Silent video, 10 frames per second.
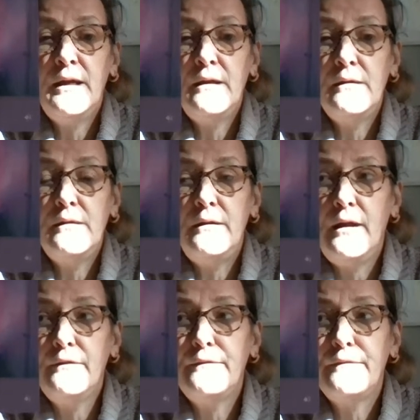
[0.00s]
uh,
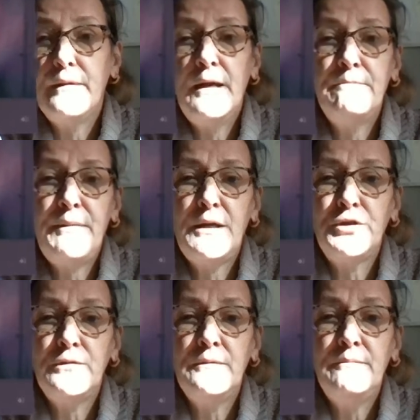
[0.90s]
love and
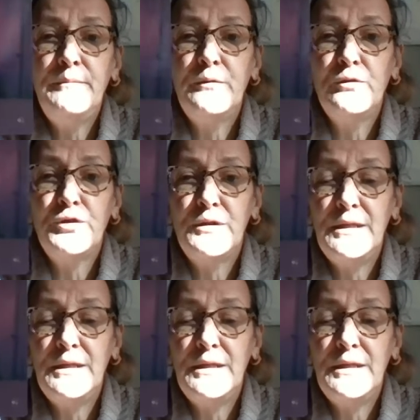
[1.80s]
passion because